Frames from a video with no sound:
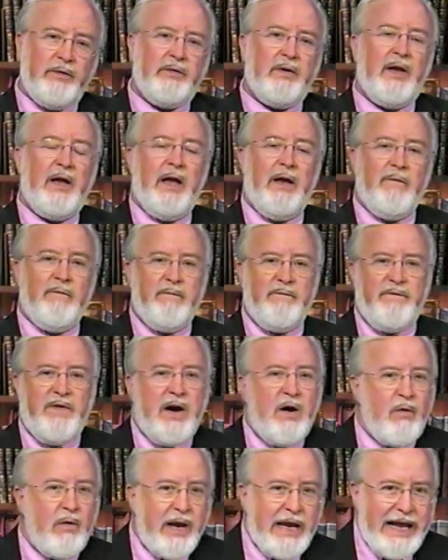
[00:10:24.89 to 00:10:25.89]
say, a
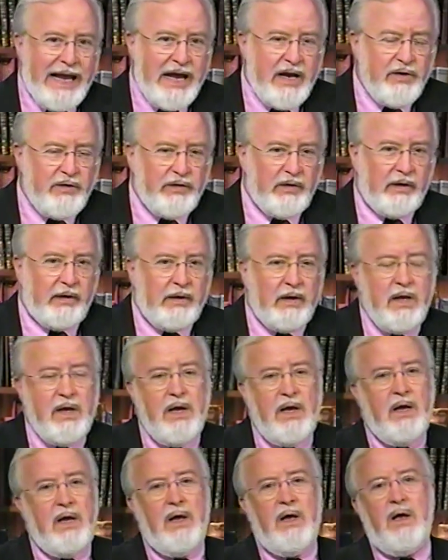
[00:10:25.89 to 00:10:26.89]
variation
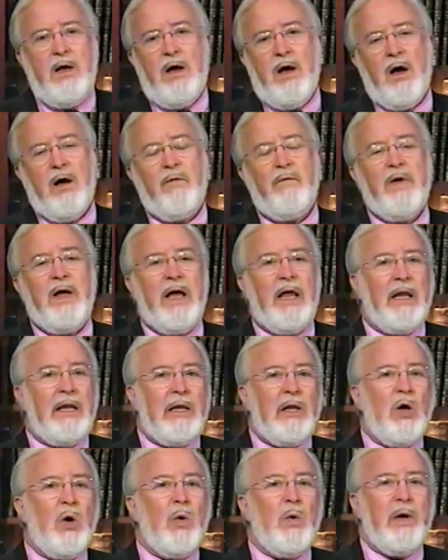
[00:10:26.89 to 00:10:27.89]
of
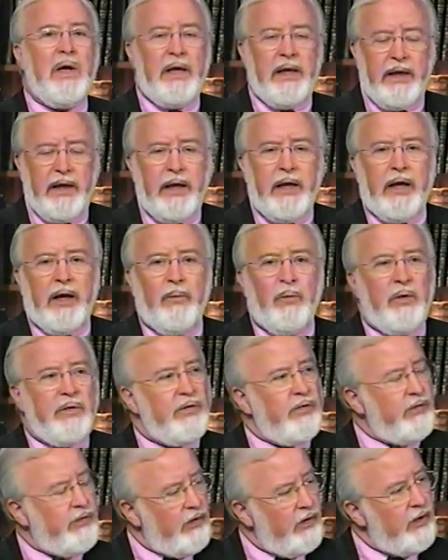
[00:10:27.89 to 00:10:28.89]
Elohim,
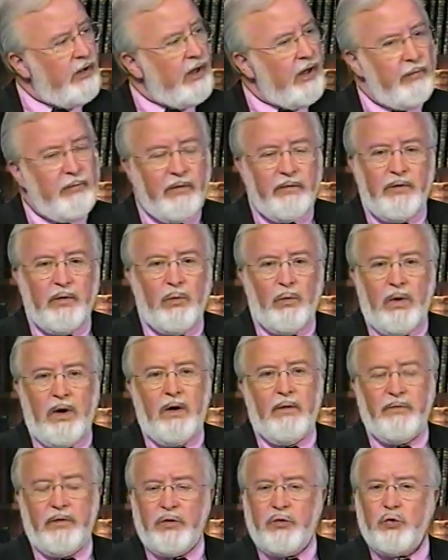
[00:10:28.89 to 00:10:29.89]
which is the name of the,
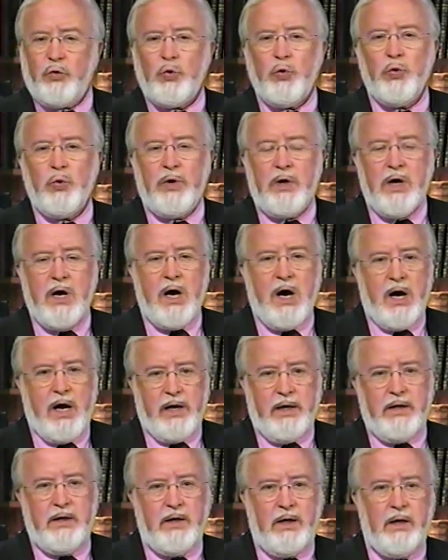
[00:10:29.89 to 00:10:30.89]
of the true
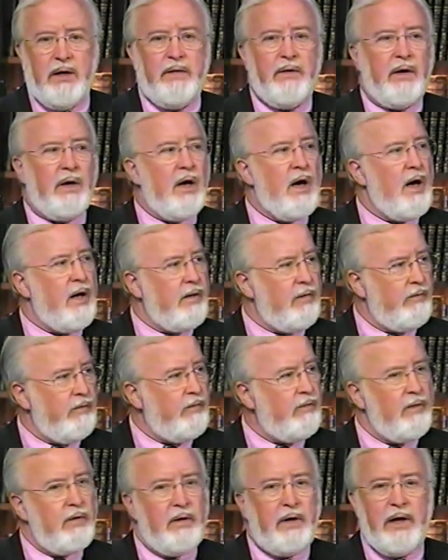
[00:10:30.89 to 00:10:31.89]
God, uh, the God
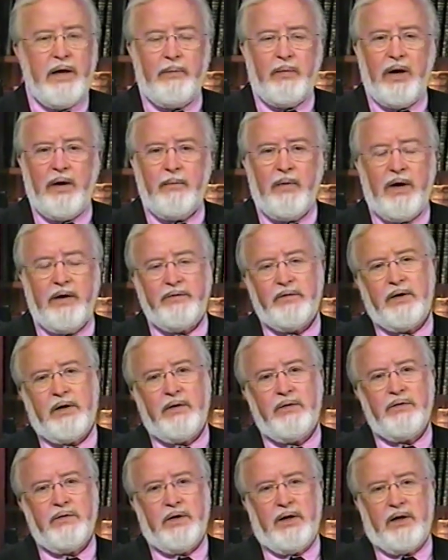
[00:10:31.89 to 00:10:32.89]
of uh, Abraham, Isaac,
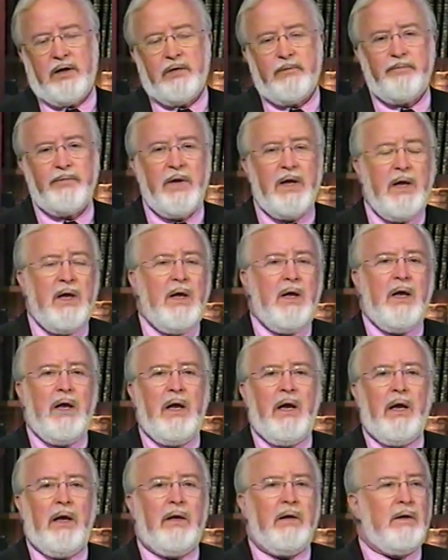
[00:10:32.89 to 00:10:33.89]
and Jacob.
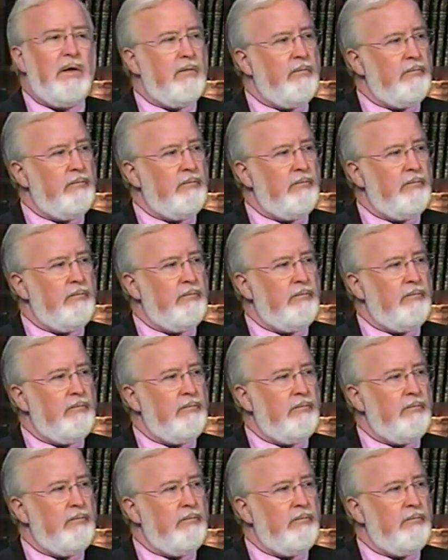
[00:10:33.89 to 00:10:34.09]
And